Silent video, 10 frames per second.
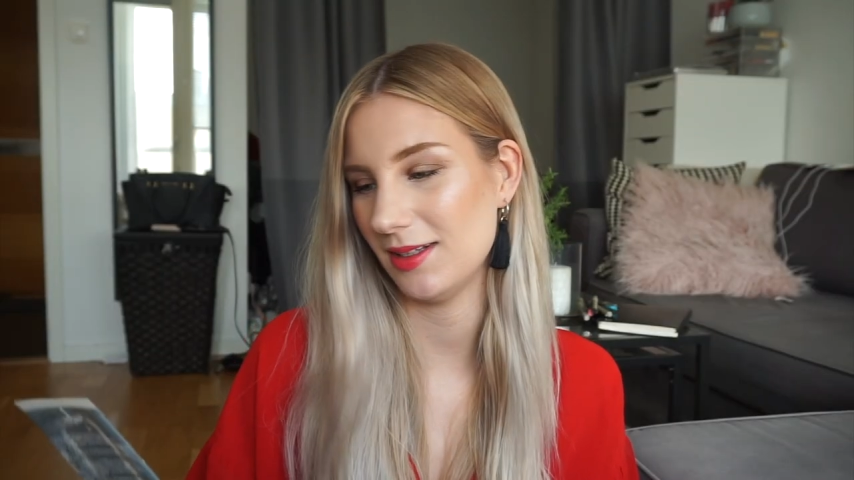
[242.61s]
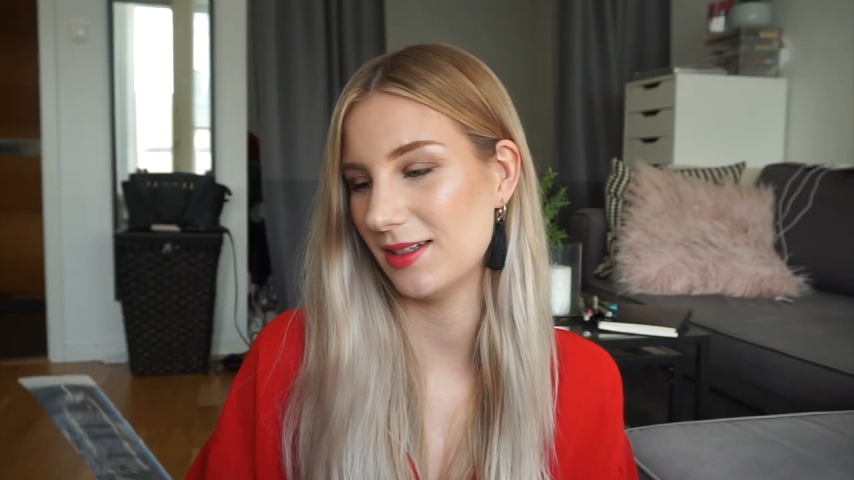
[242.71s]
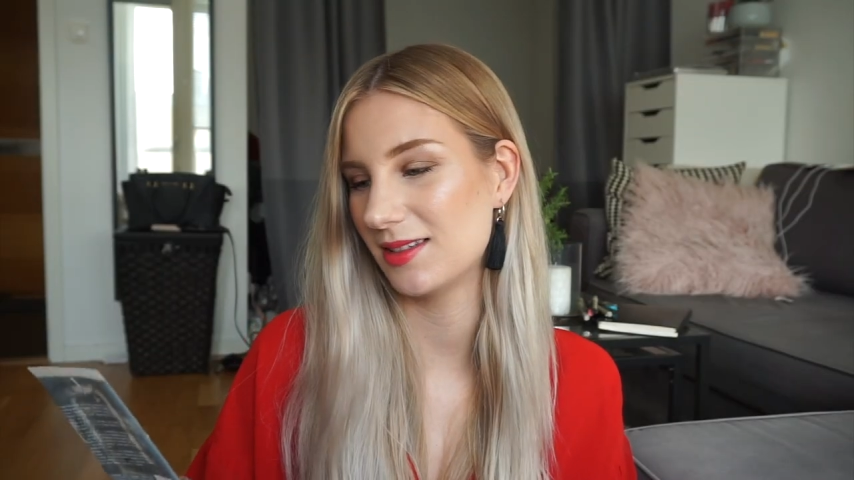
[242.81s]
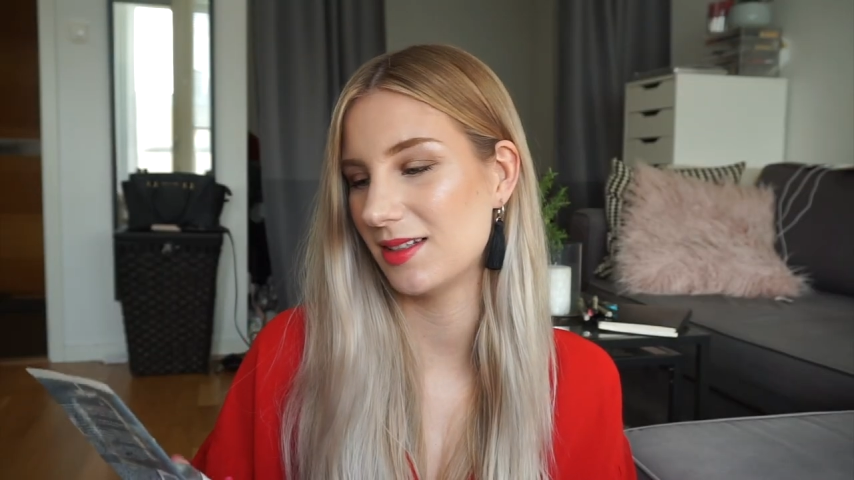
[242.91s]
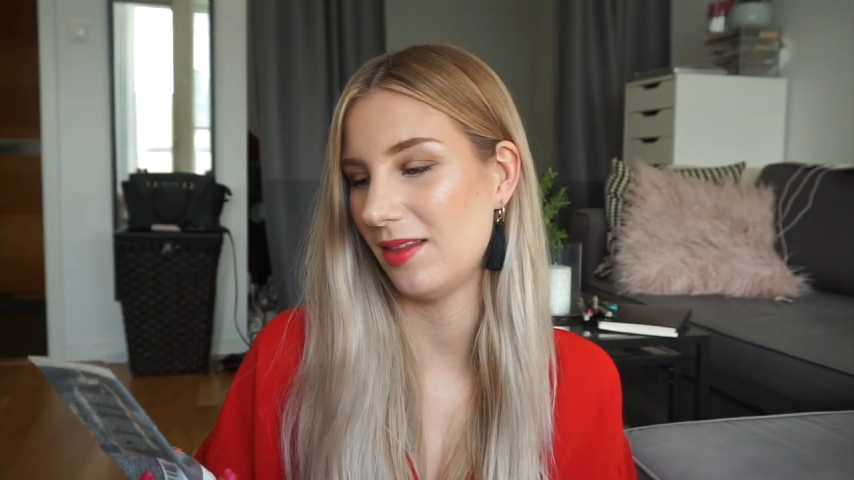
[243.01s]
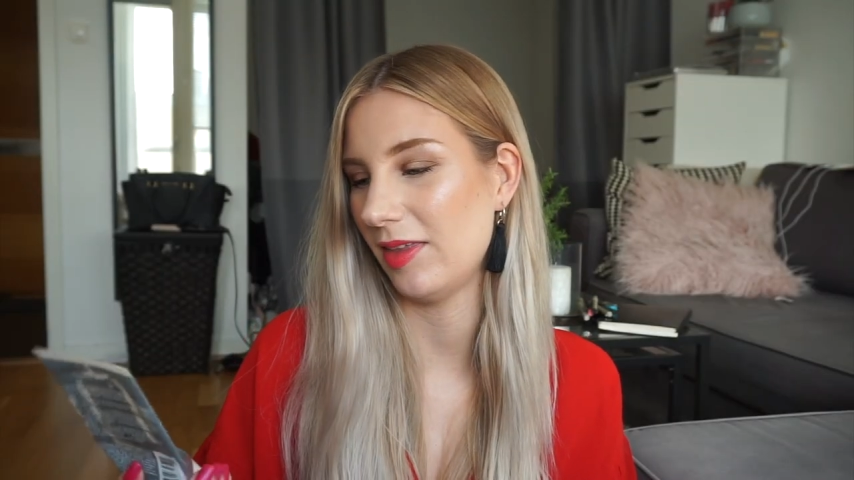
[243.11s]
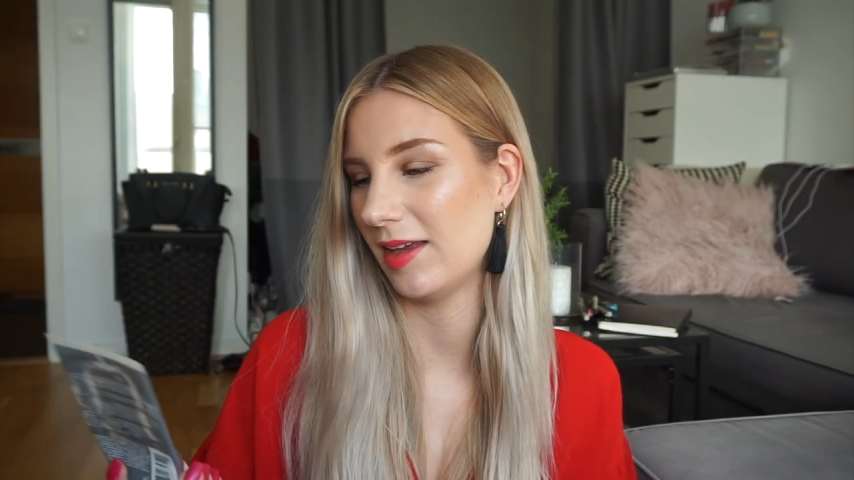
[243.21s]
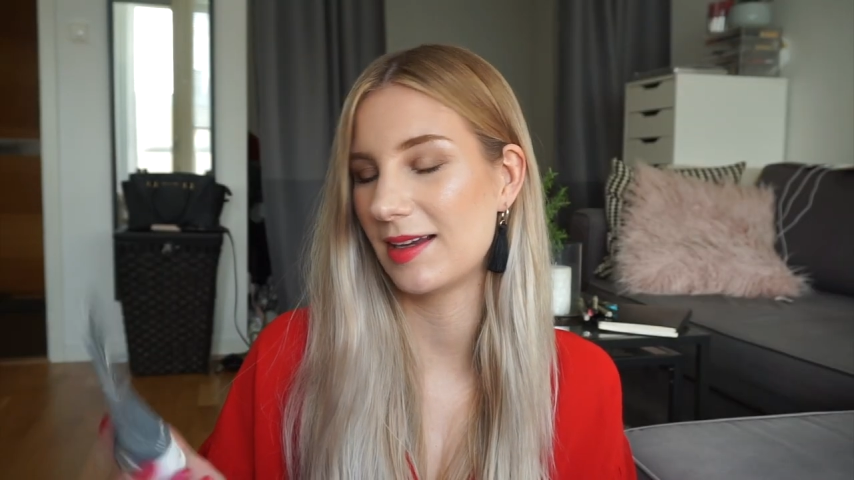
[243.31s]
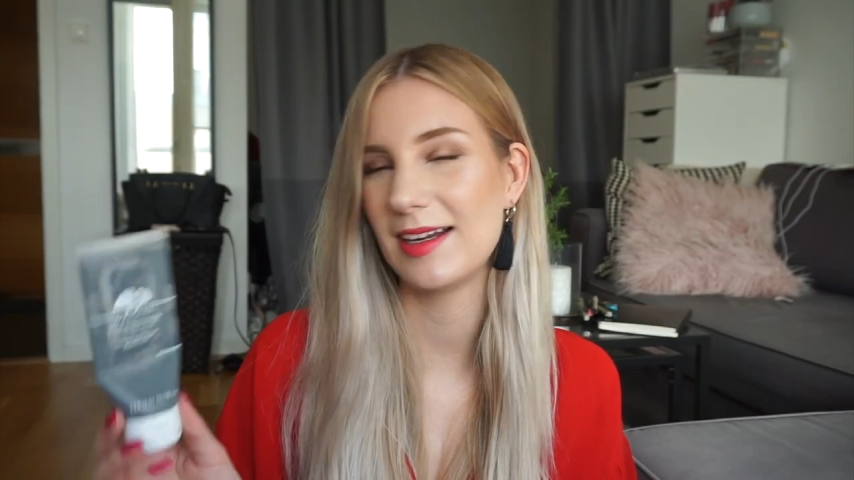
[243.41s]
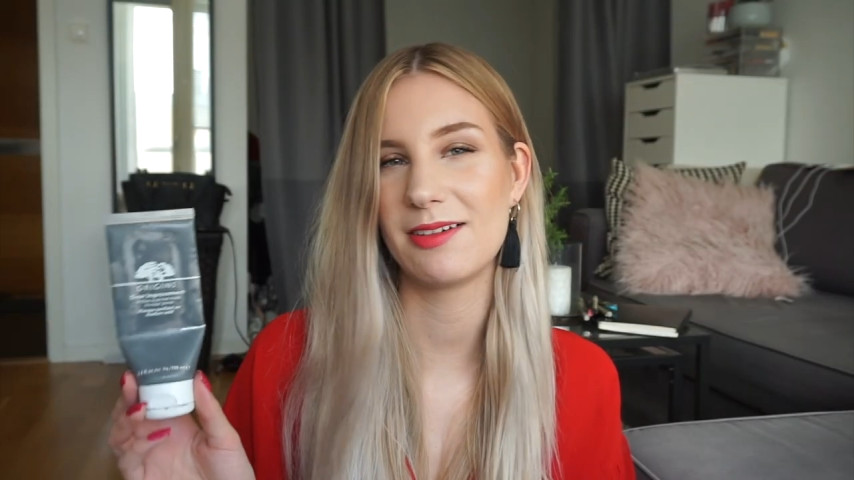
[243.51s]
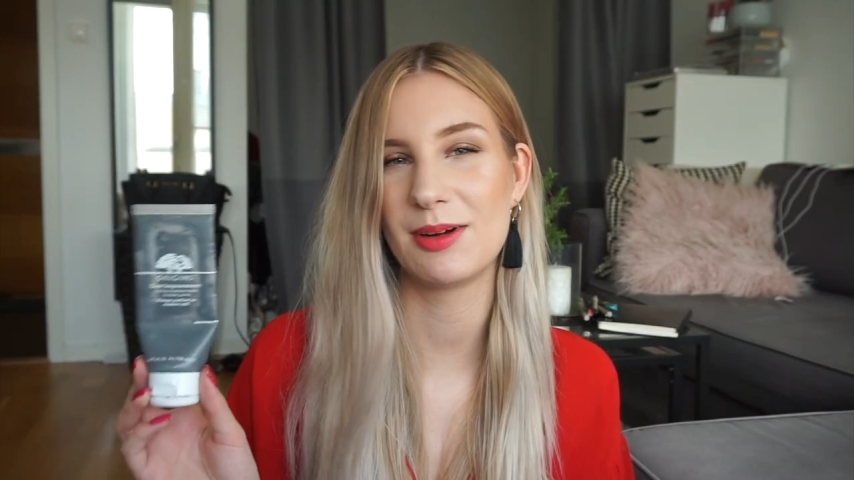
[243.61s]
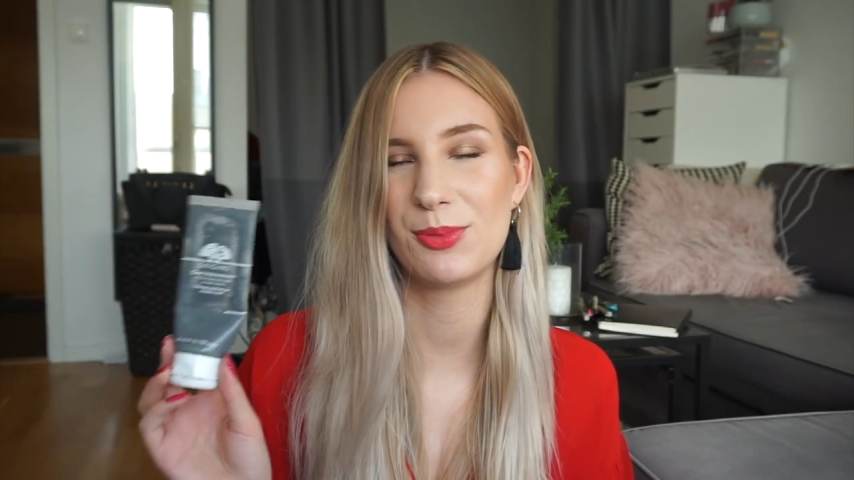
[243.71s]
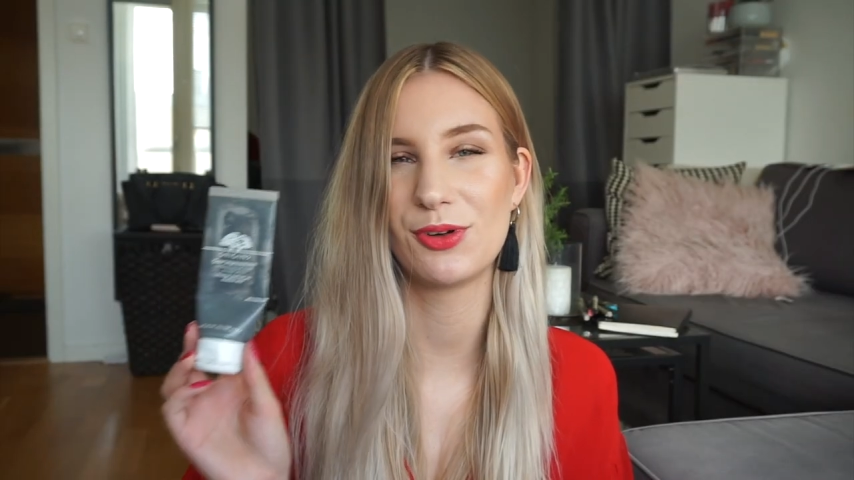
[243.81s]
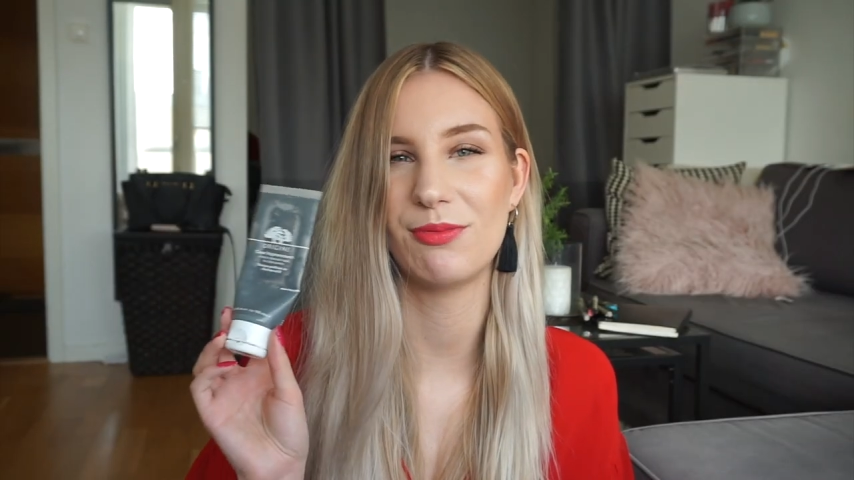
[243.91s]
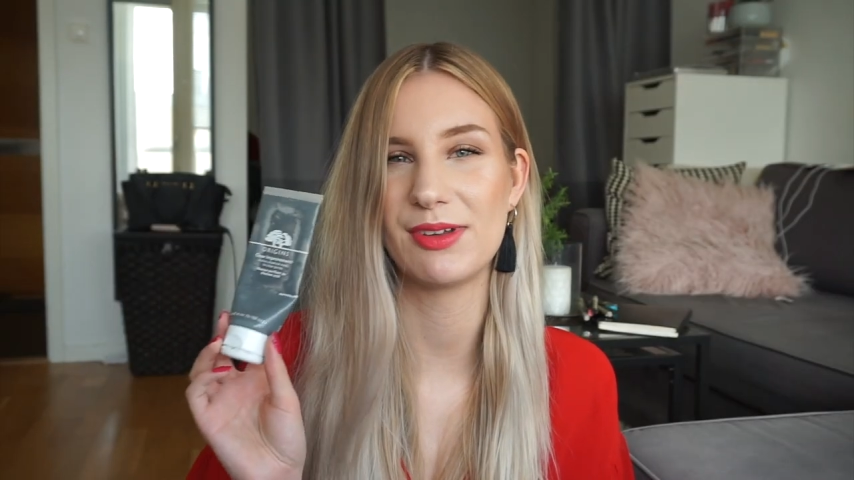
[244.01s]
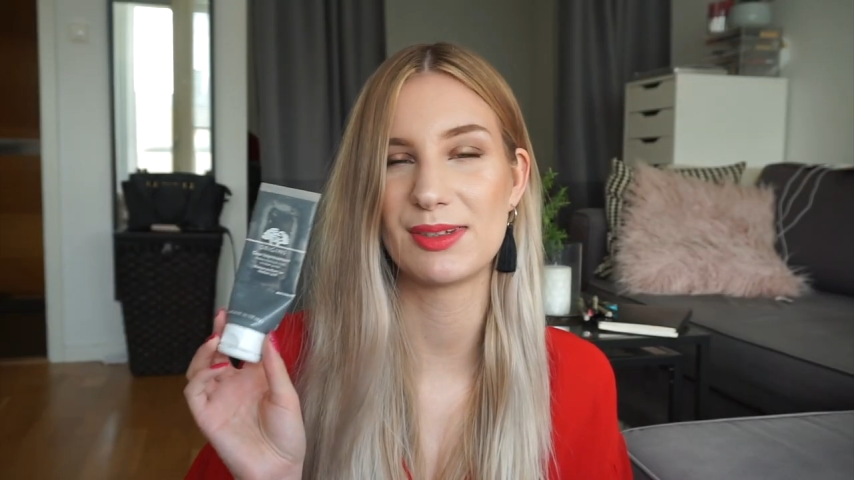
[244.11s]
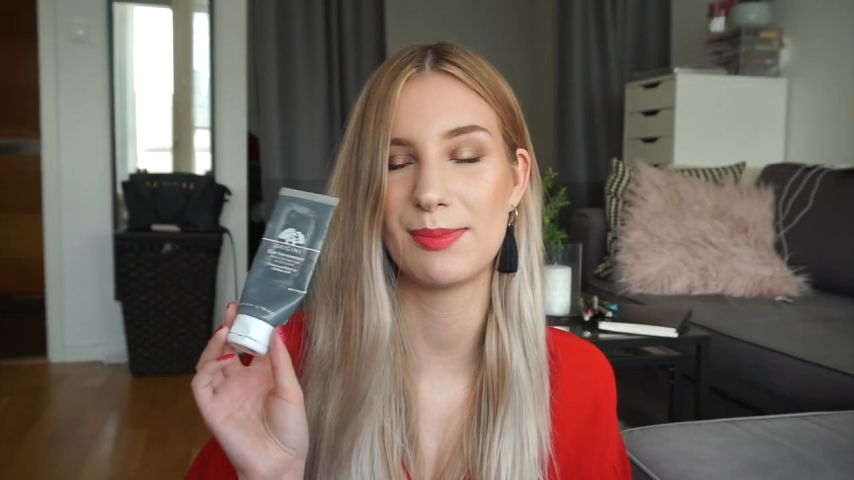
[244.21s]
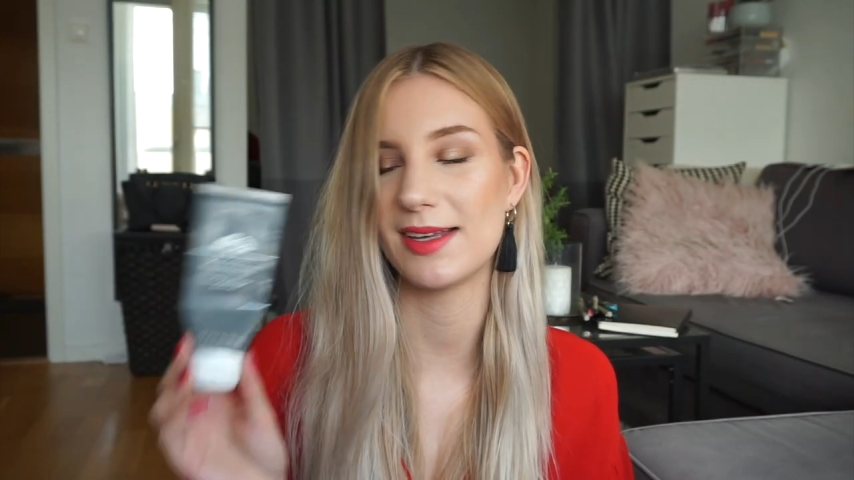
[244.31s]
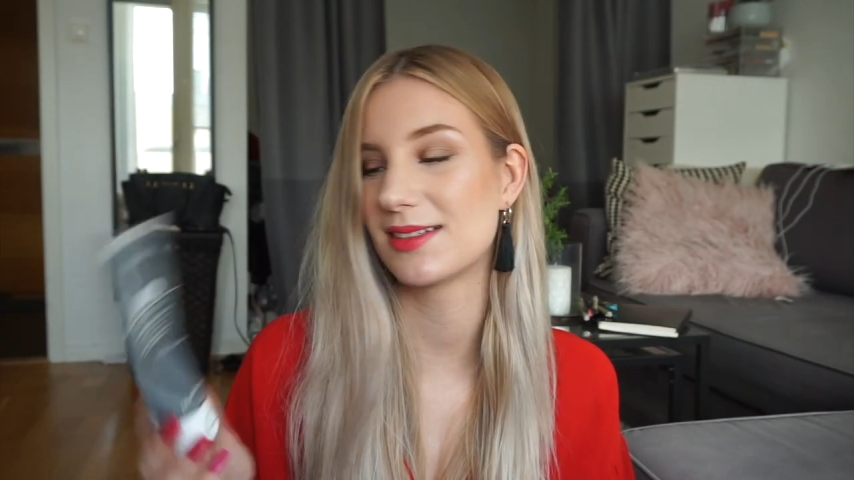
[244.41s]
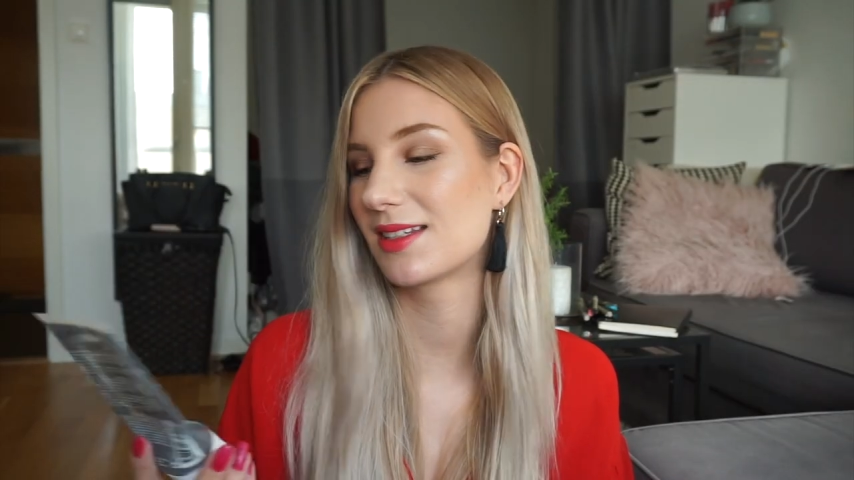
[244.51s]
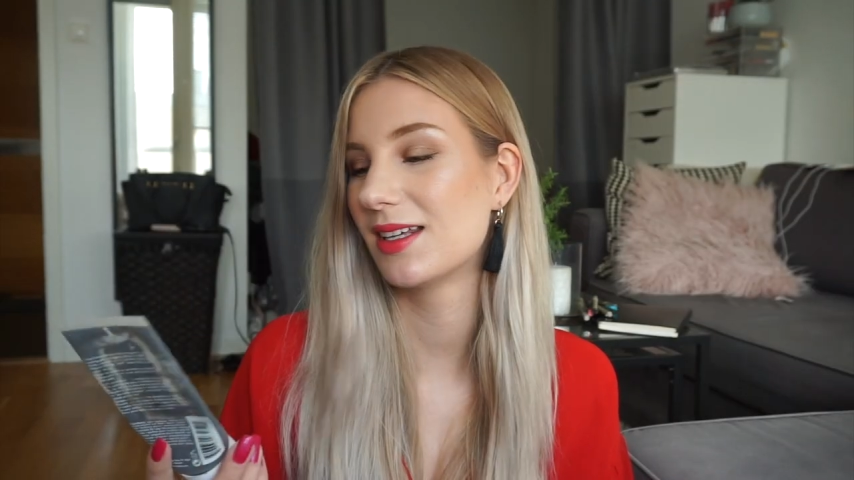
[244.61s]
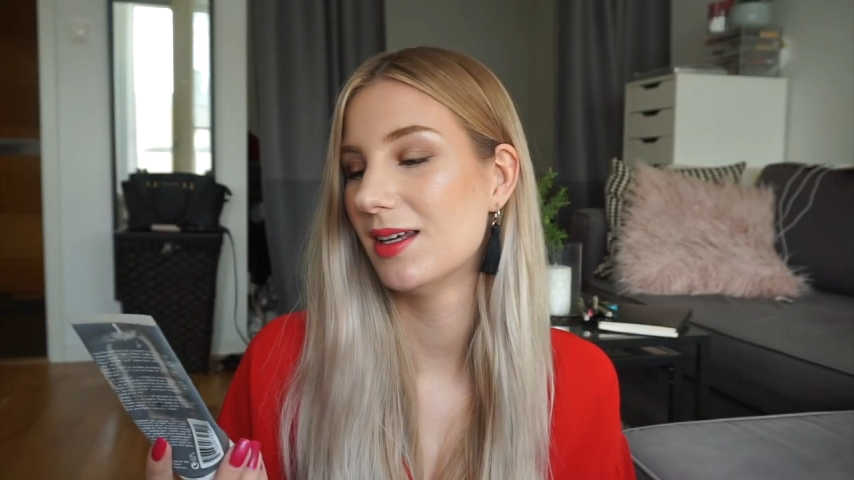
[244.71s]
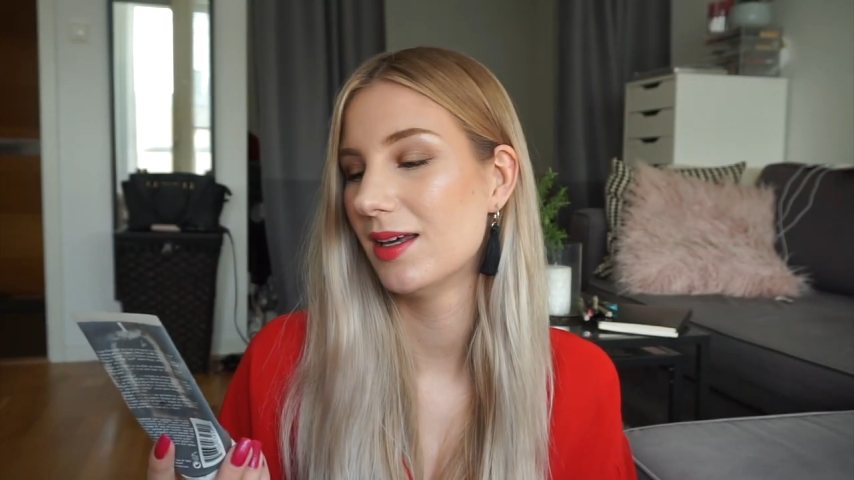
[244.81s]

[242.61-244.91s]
is the Clear Improvement mask